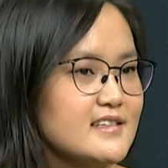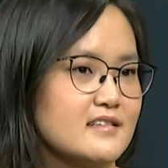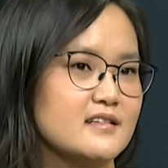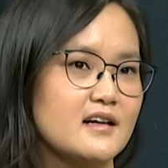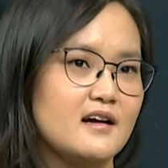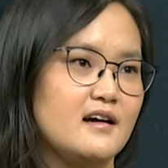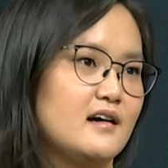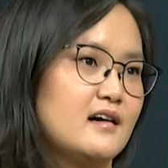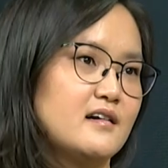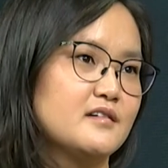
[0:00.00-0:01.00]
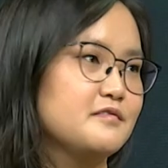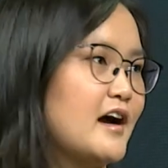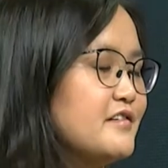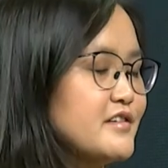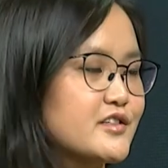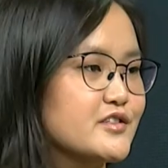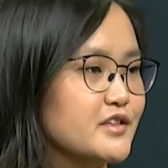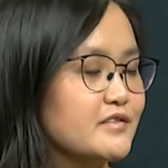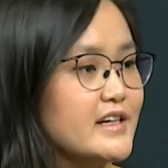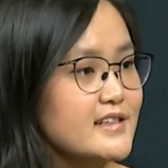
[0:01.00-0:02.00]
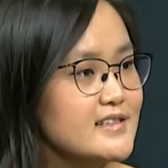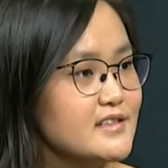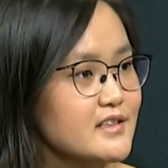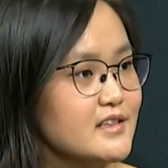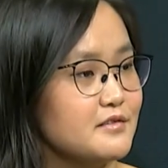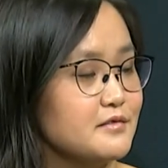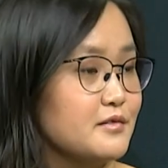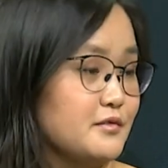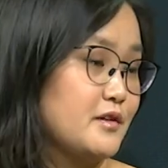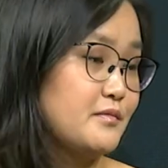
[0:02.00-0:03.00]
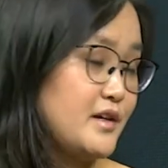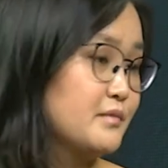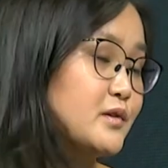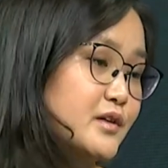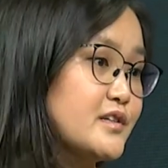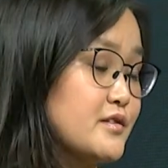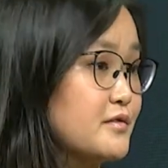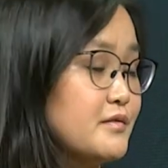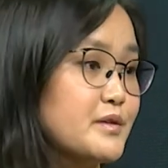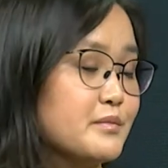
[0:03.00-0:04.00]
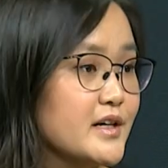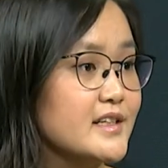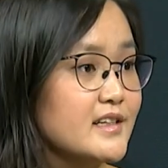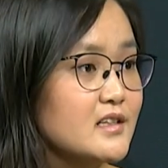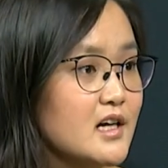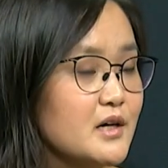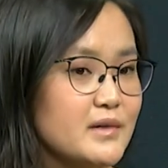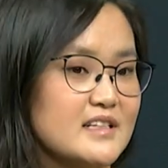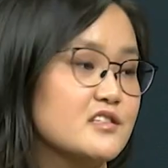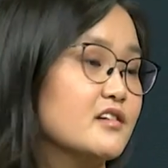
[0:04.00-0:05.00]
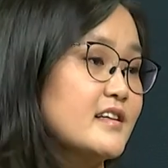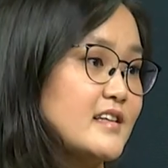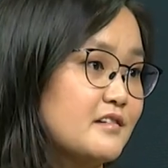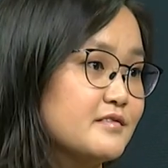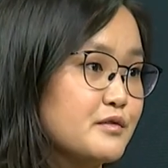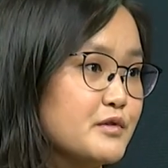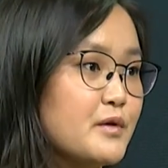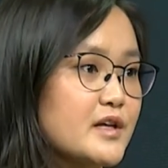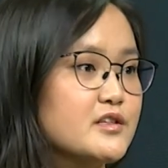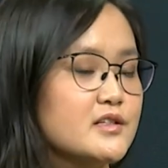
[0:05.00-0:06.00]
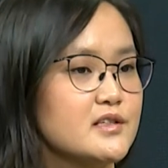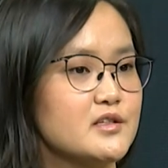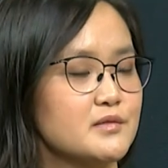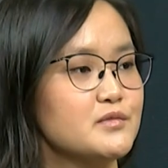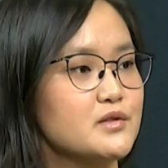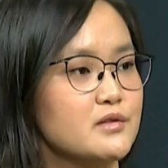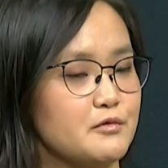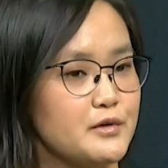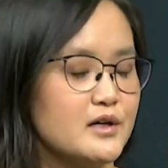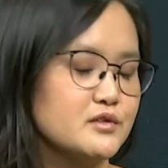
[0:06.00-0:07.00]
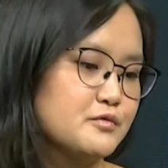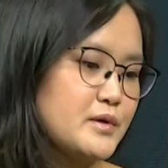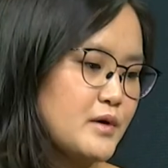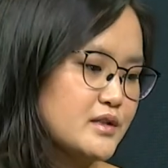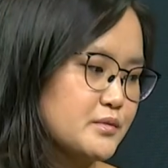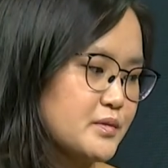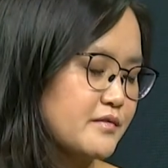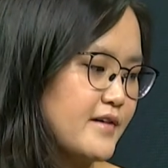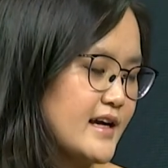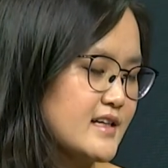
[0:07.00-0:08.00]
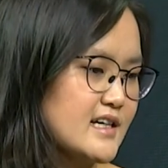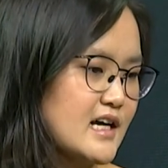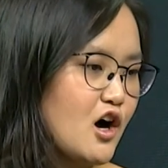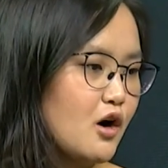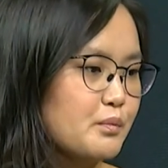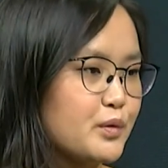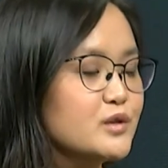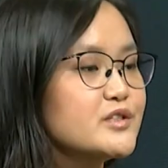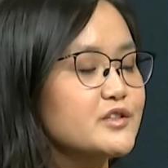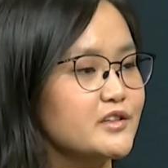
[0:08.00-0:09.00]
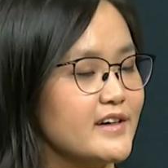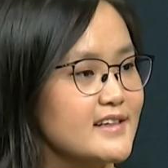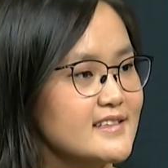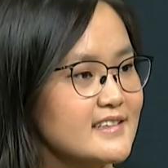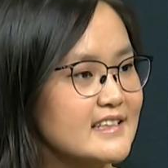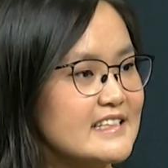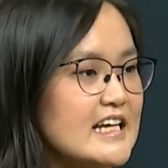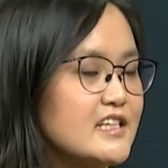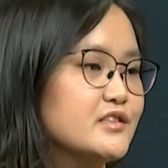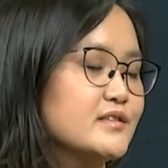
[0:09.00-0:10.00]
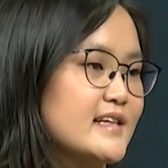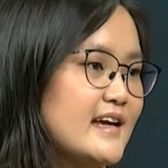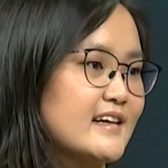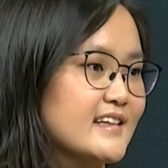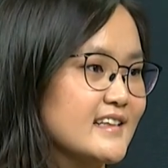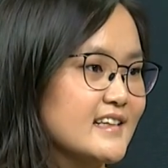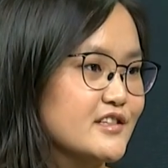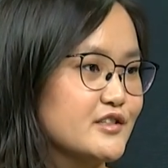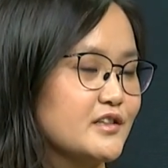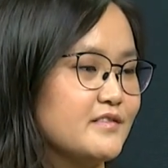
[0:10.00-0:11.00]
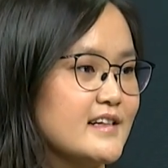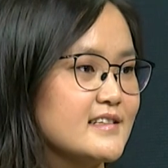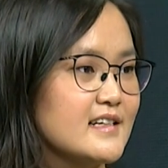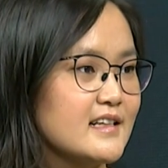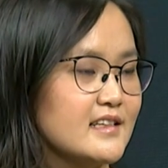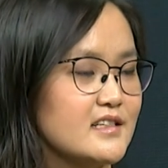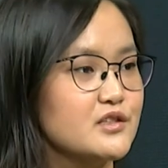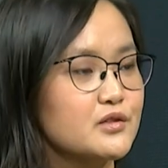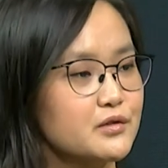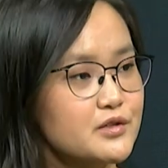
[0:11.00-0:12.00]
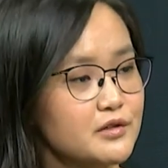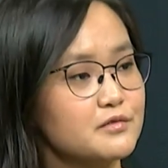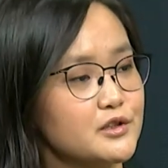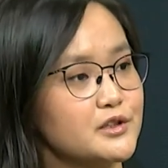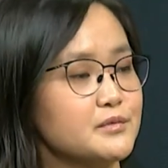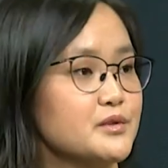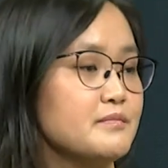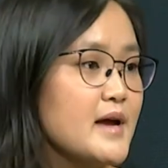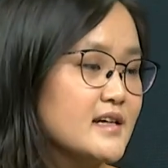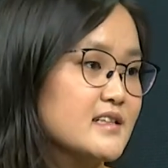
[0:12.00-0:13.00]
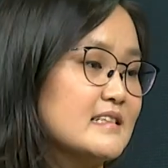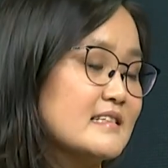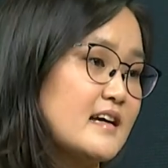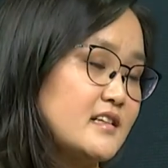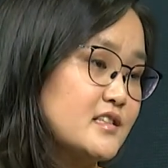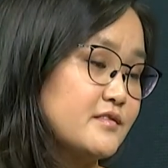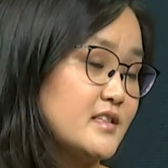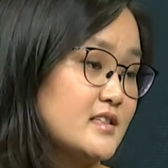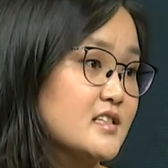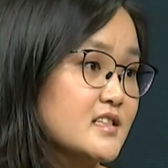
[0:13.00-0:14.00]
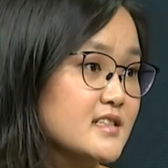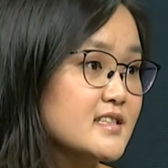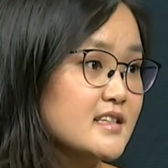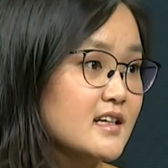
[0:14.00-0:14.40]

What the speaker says: and 5-year surveys from their employers or from the market, but it's not enough. We want to provide pulse surveys, day-to-day surveys that is crucial for them to make decisive decisions